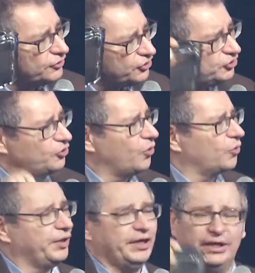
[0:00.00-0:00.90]
a
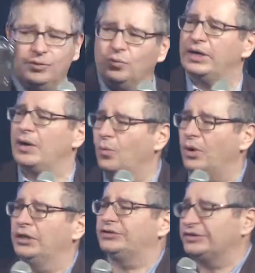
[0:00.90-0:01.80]
story in what I
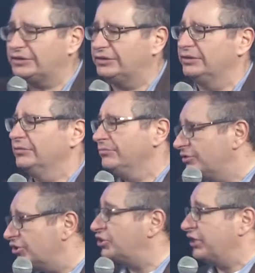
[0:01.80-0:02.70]
want
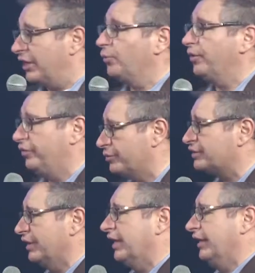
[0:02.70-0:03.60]
to share with you
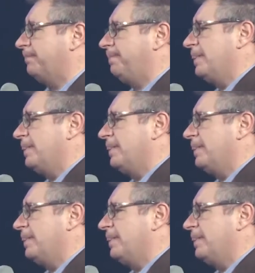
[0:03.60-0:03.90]
tonight.